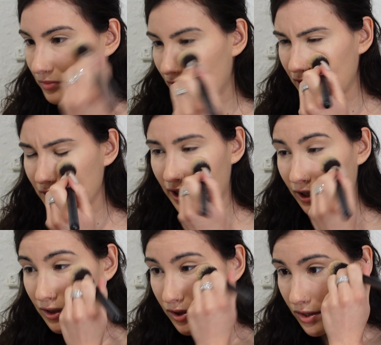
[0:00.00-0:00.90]
I don't know, I
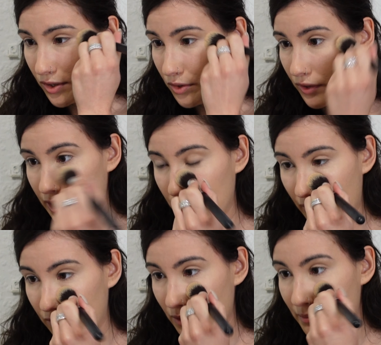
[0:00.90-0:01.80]
kind of just strayed
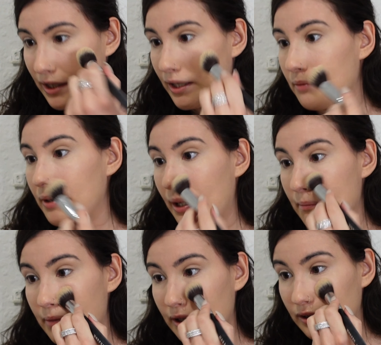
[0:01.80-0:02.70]
away from makeup, and I
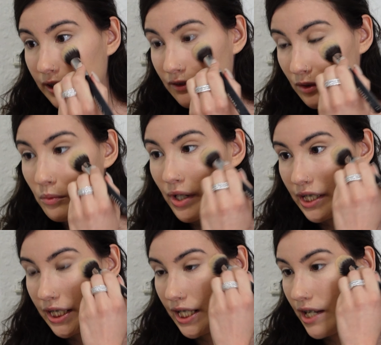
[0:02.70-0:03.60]
barely even wear
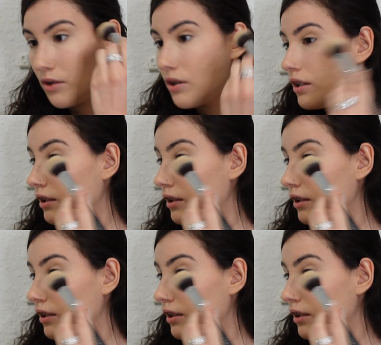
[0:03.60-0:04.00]
it now.